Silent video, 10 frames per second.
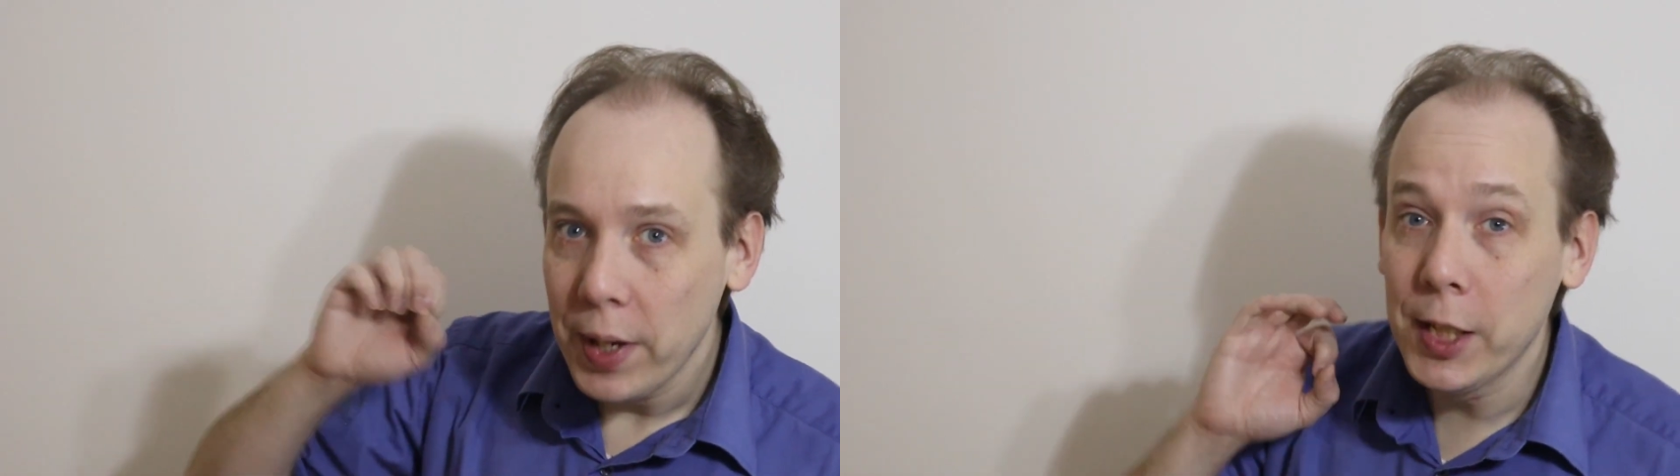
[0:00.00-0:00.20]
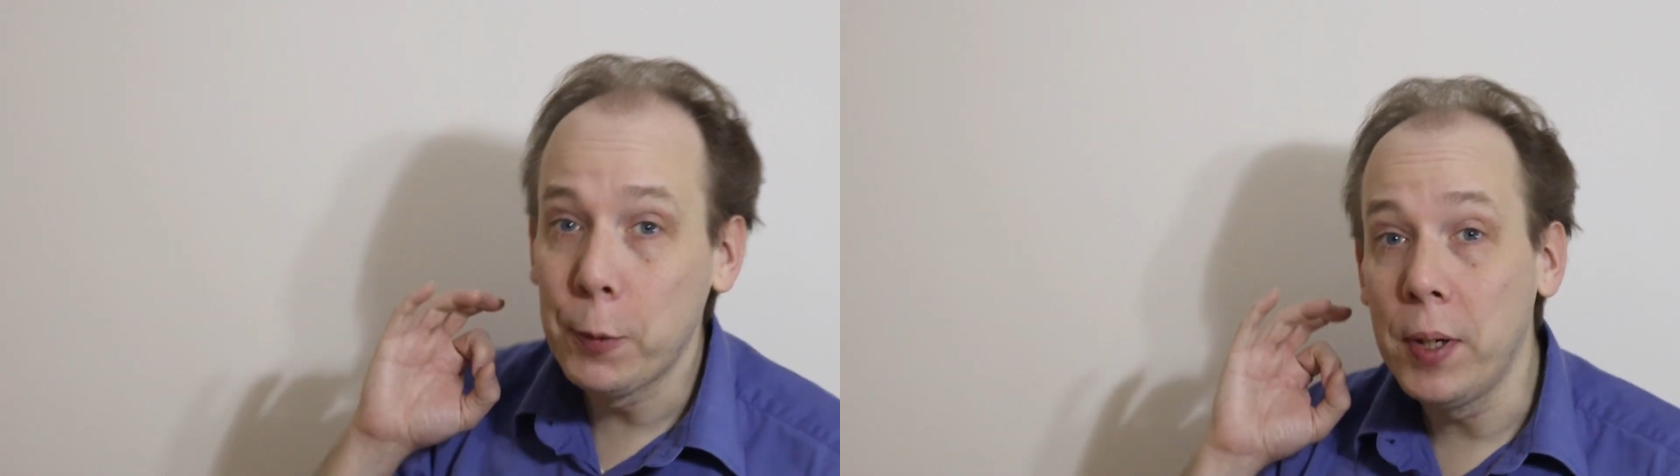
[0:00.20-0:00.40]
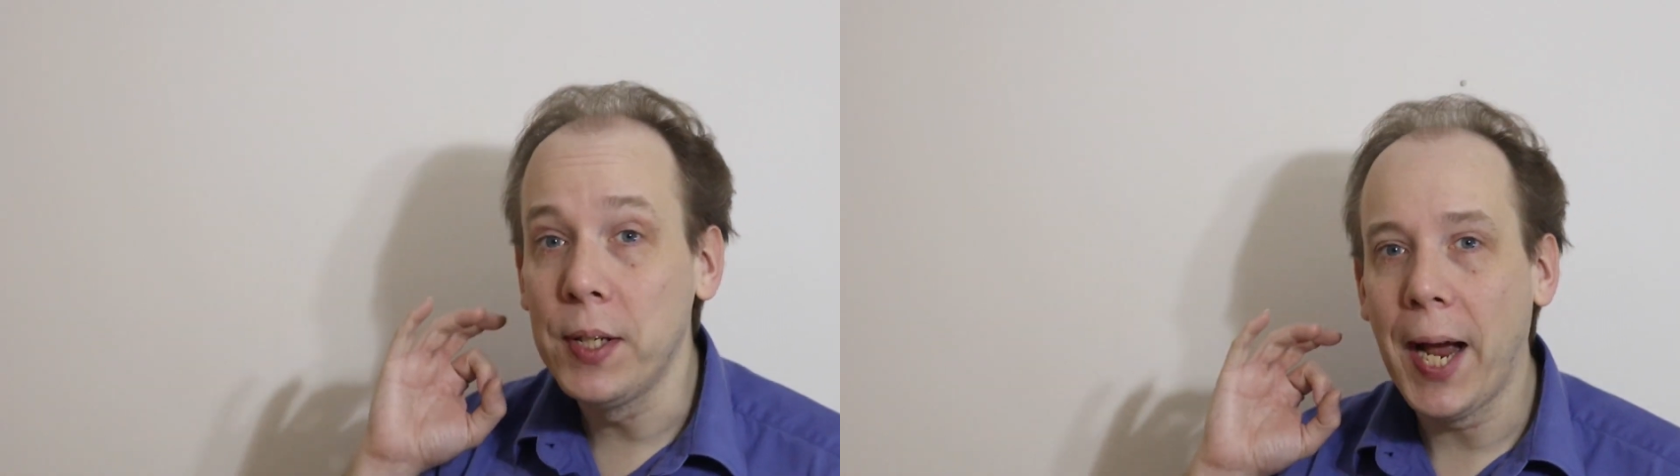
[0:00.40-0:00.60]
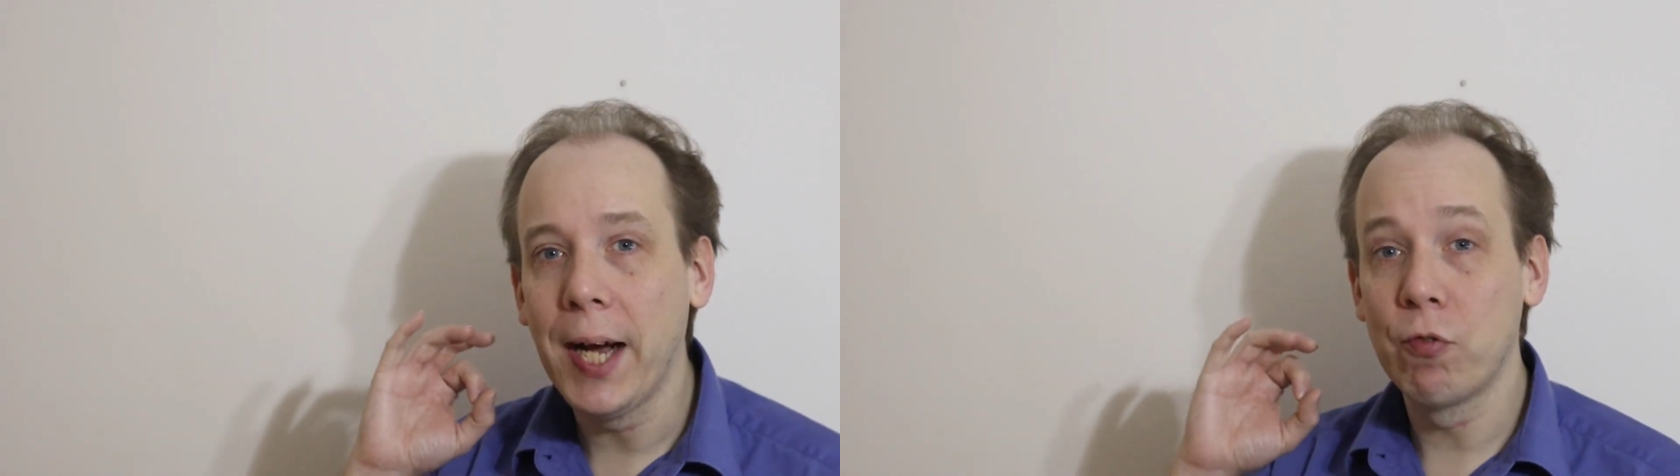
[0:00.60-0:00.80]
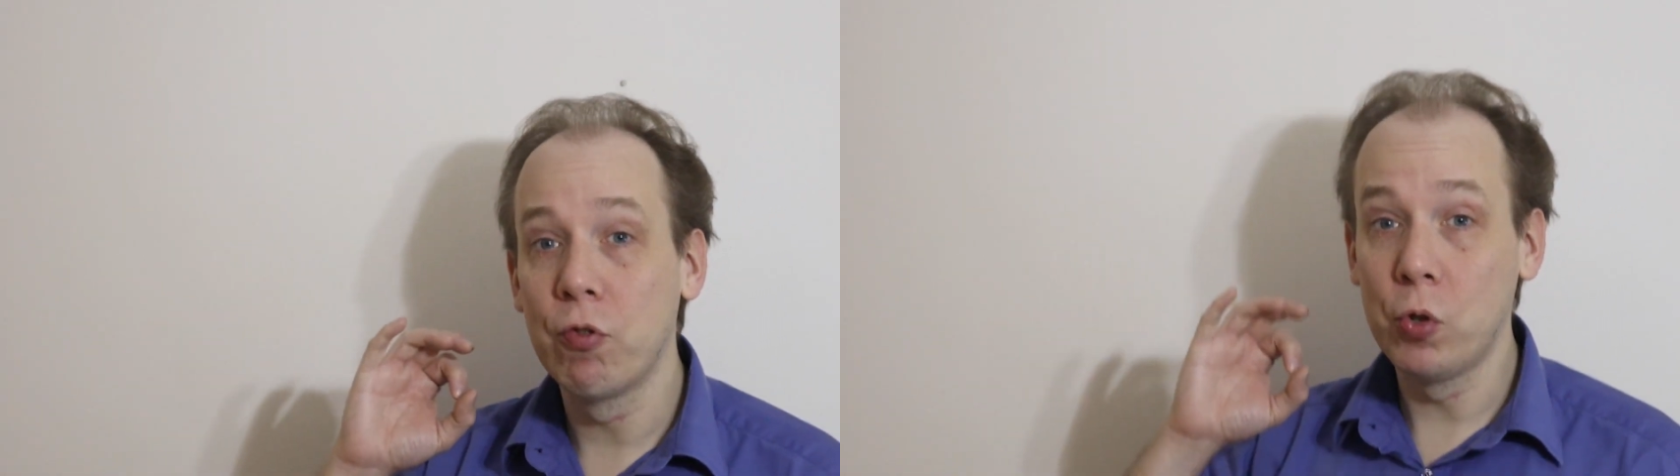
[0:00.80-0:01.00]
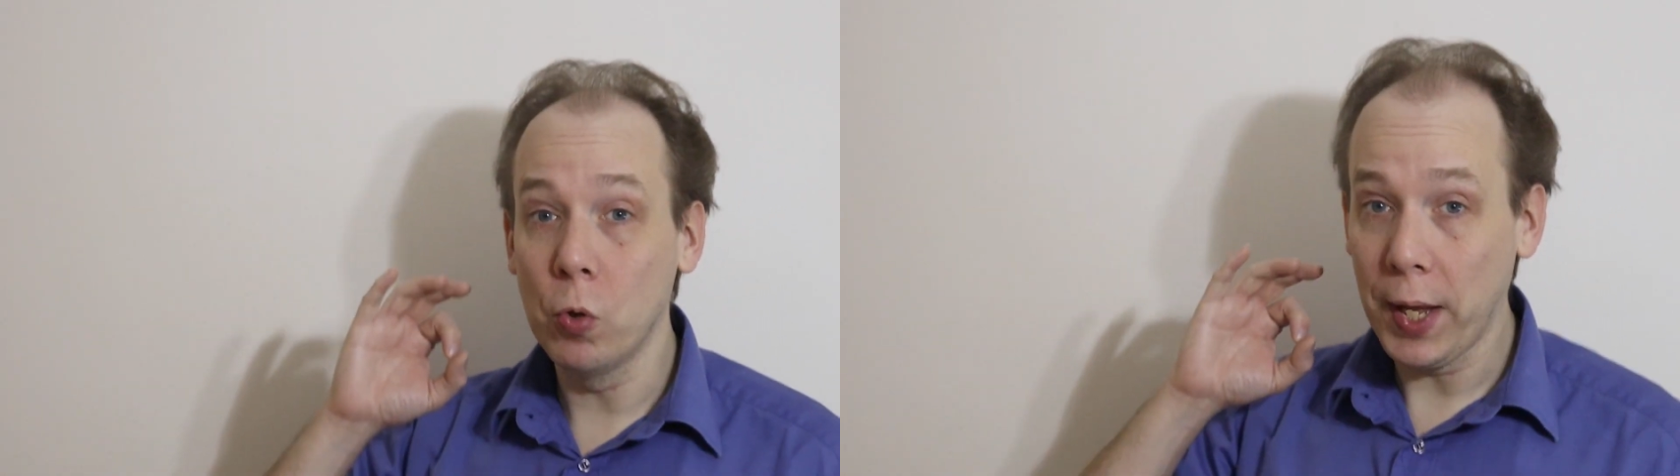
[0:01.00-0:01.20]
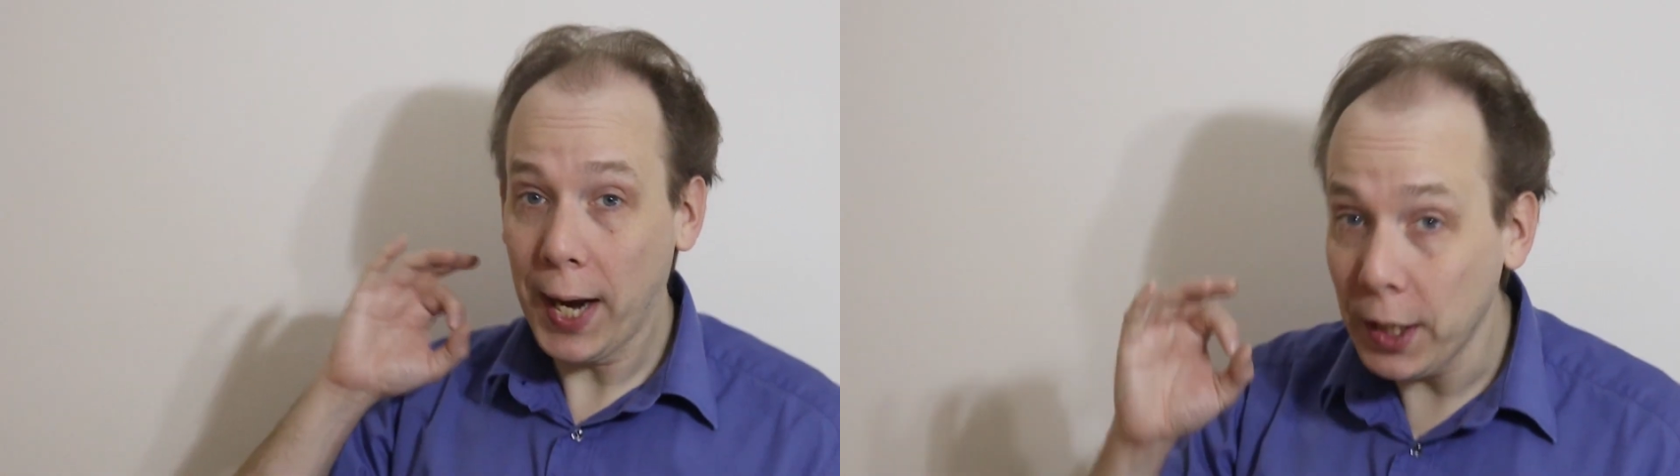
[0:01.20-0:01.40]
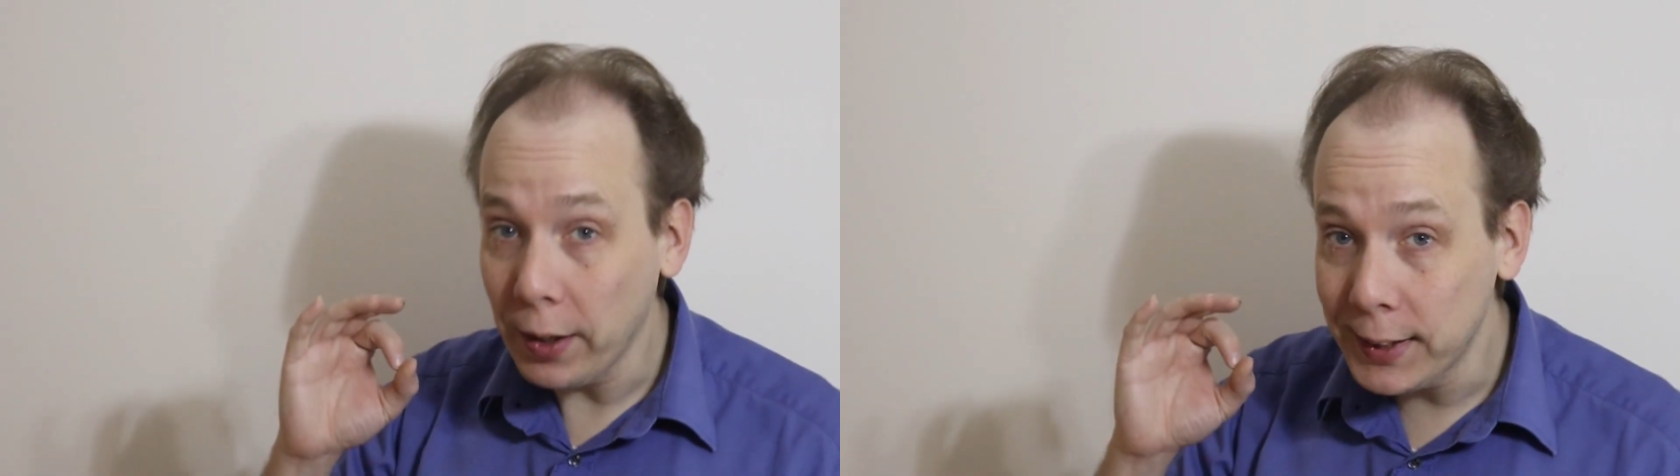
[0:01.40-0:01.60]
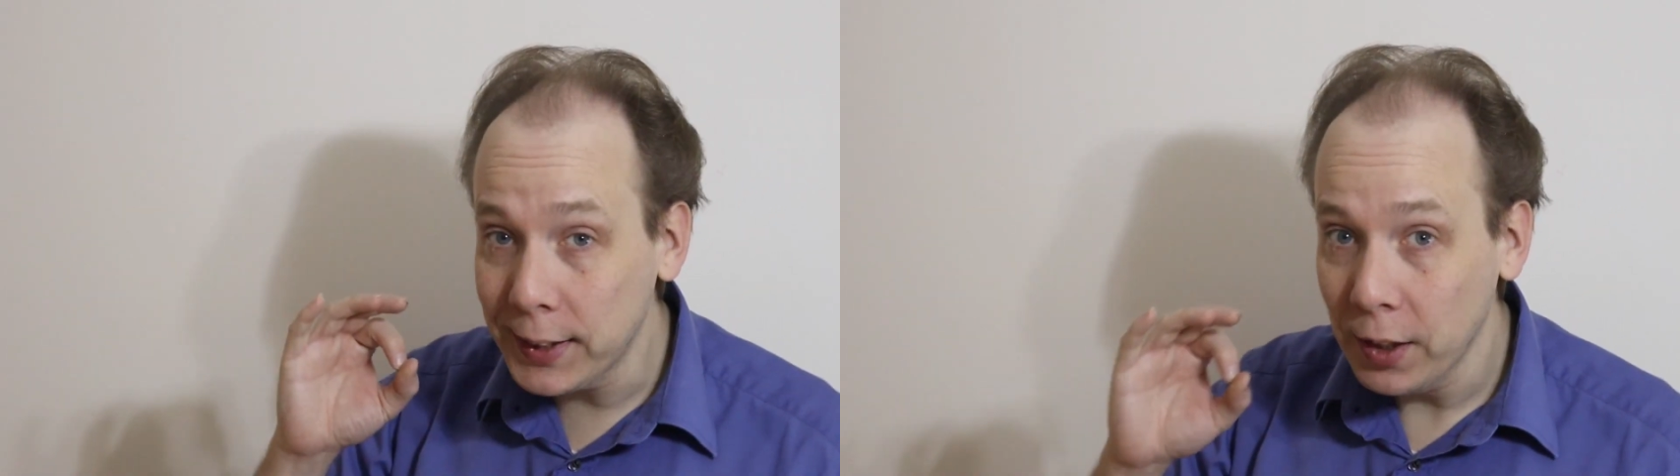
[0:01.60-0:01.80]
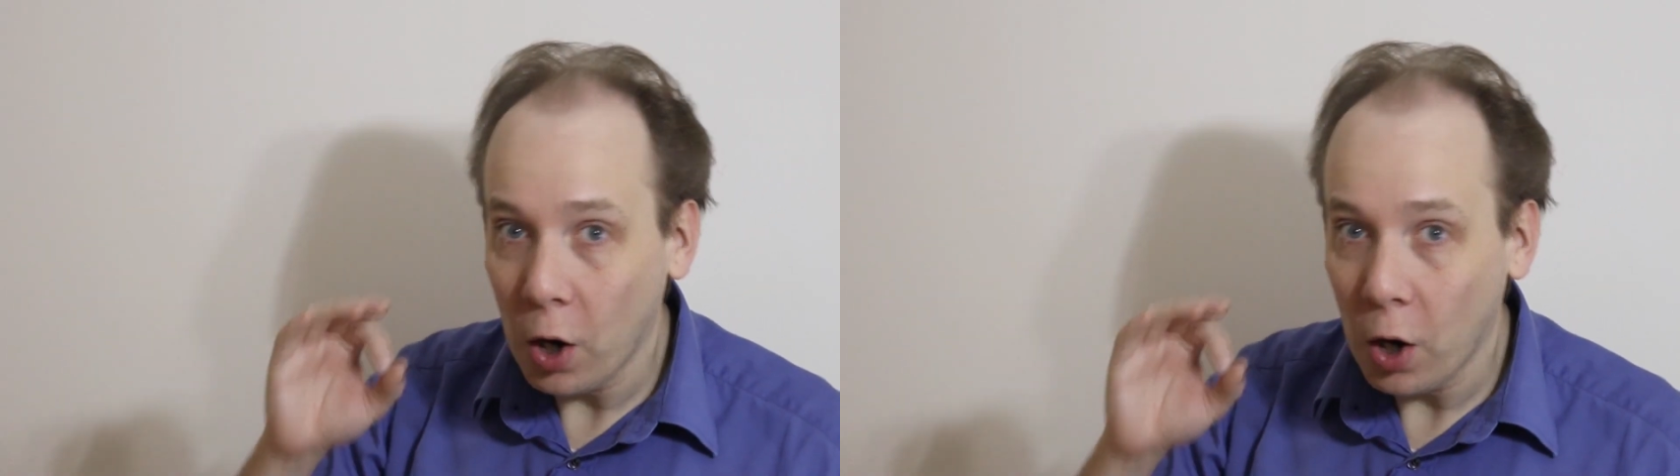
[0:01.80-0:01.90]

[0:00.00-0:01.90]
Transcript: explained how to restore the headlights